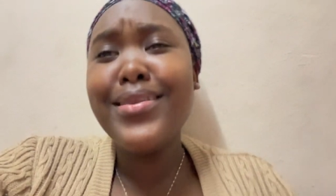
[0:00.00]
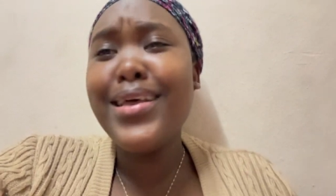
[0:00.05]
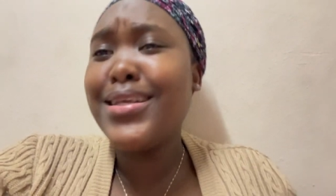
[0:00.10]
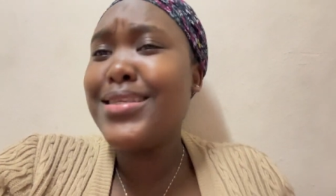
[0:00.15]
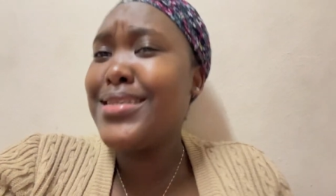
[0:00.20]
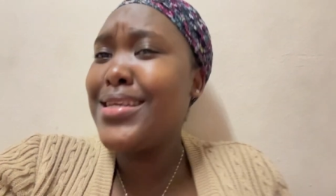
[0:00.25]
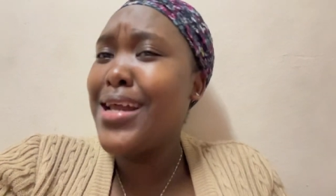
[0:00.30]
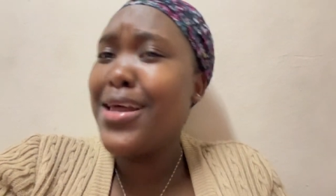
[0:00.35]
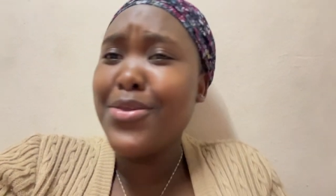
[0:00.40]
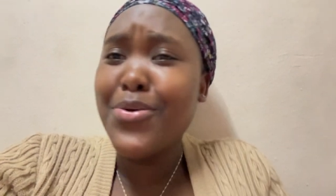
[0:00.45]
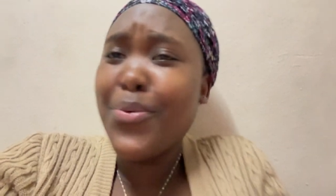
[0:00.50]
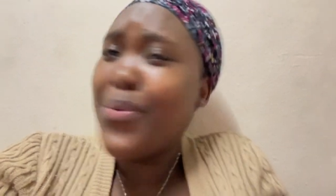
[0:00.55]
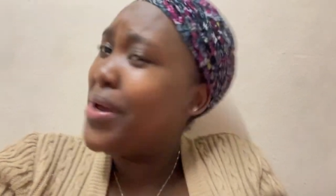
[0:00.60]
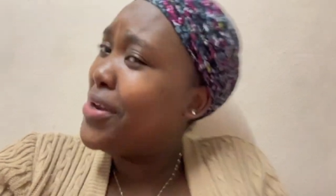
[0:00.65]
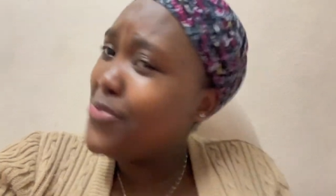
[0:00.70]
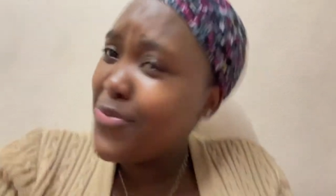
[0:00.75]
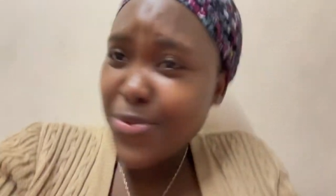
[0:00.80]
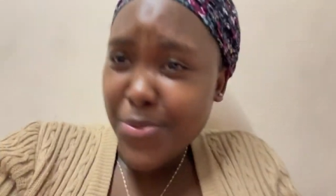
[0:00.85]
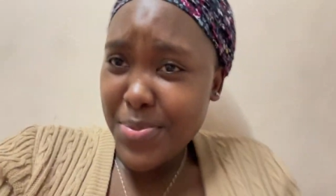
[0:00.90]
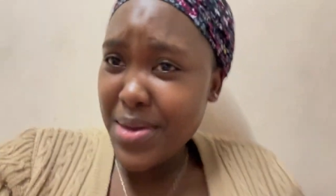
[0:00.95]
that's another win
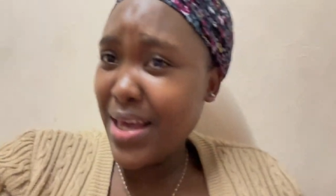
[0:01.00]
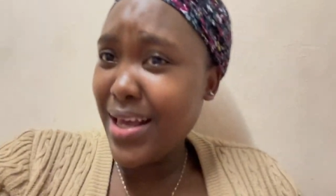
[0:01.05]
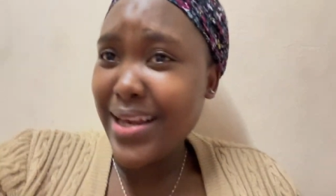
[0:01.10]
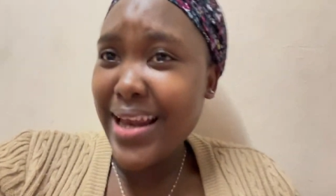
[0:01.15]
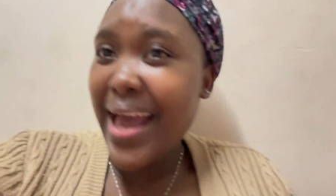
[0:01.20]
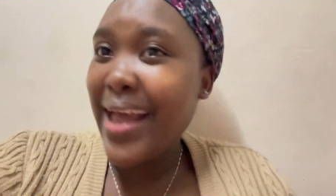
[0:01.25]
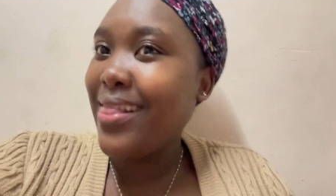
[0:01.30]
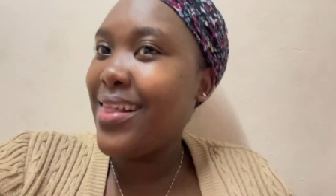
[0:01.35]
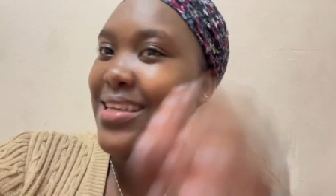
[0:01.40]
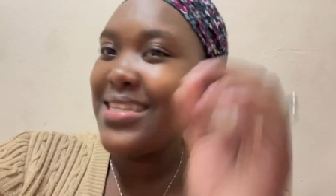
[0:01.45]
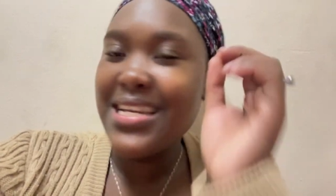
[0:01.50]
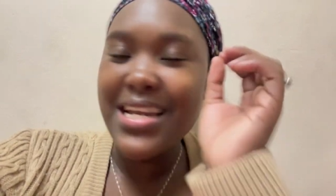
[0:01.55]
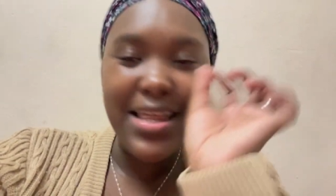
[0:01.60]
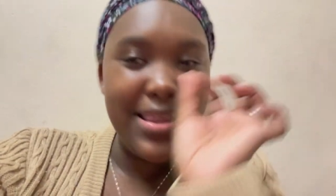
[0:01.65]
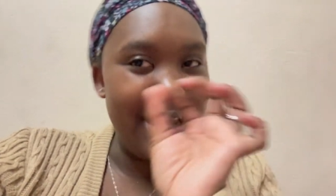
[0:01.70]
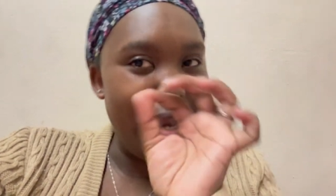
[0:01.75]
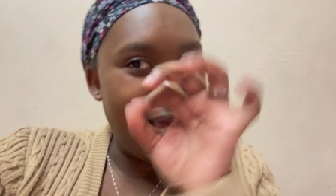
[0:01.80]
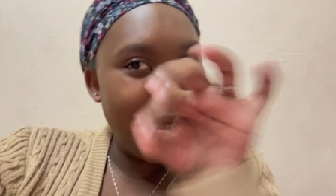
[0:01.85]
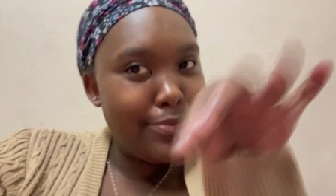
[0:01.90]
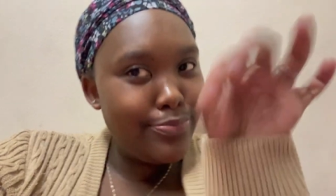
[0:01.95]
for me like that's another
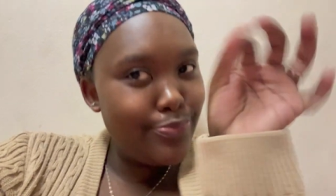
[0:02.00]
like